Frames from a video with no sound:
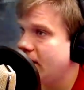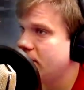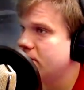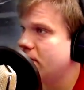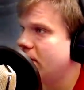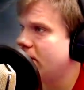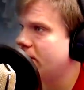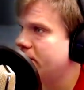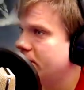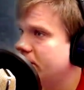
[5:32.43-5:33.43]
Oh,
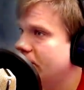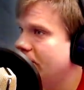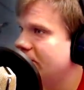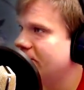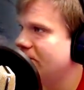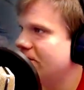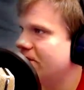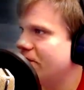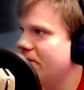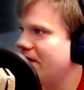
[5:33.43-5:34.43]
God. Almost
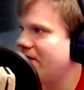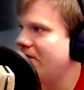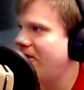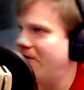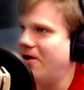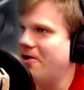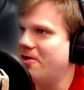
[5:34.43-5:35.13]
walked through down the hole.